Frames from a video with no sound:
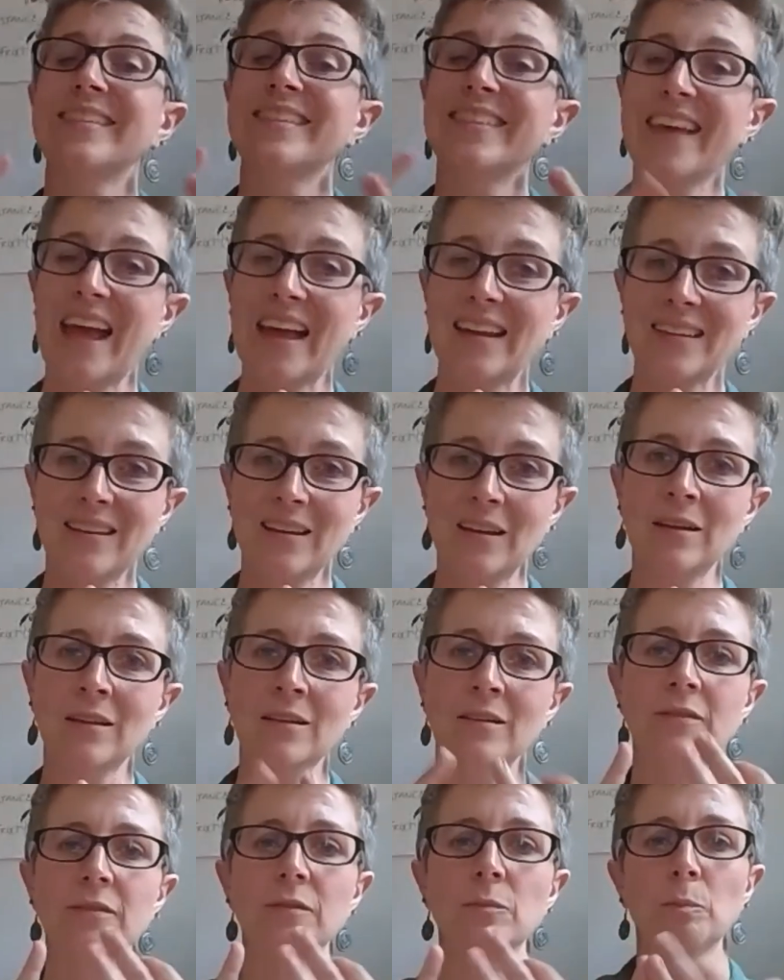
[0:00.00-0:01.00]

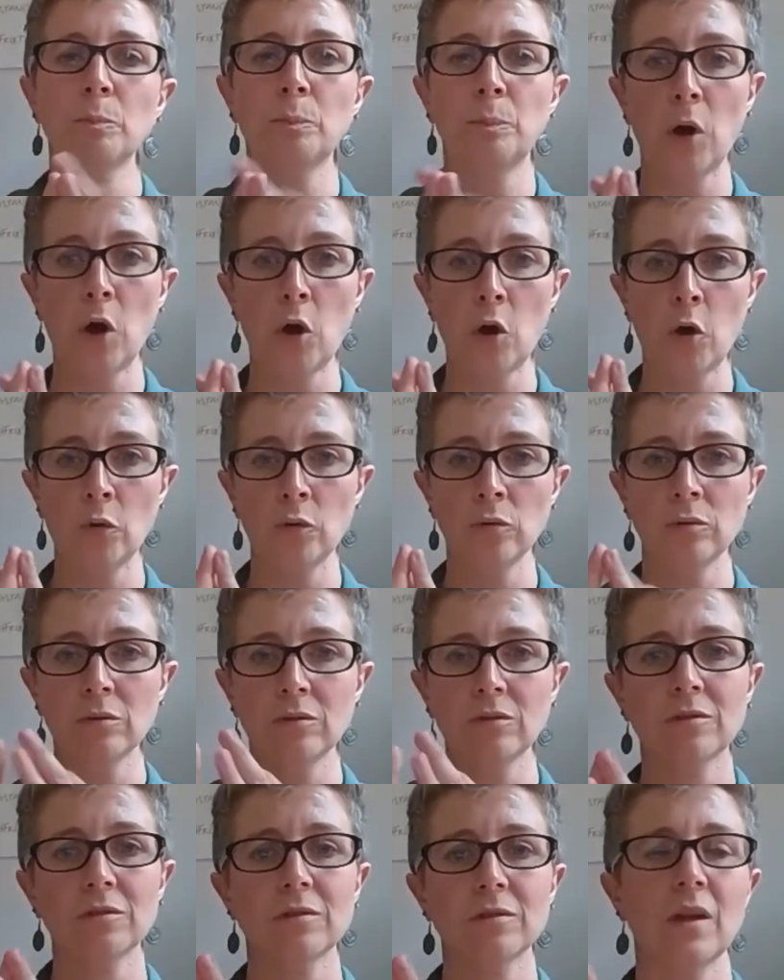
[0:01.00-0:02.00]
tendons,
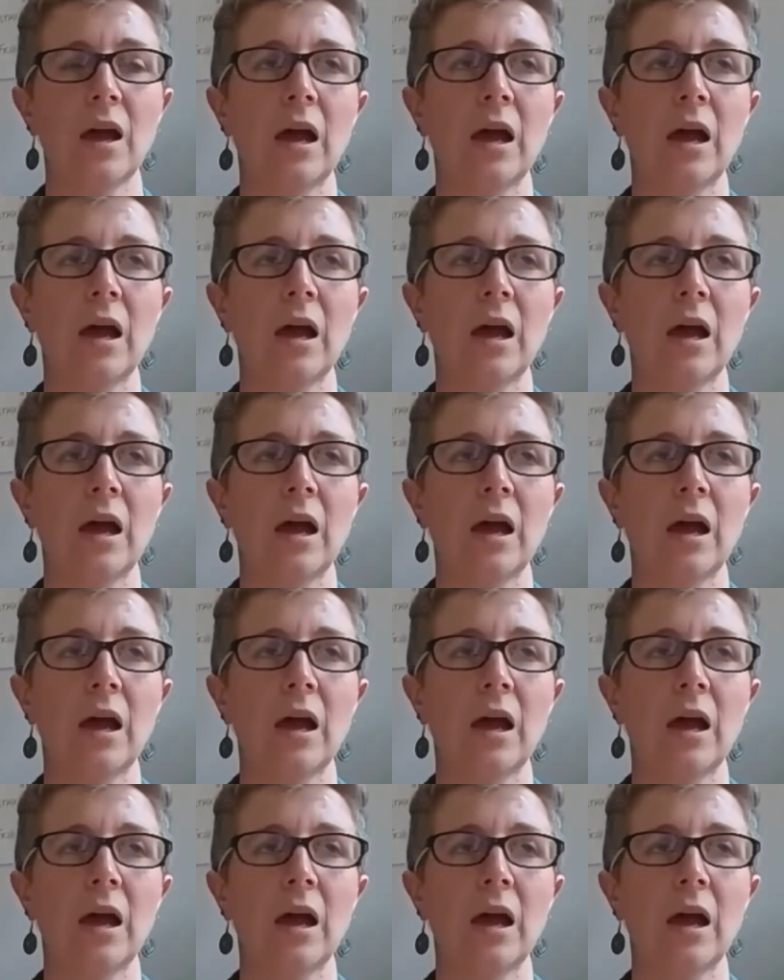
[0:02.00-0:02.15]
bones,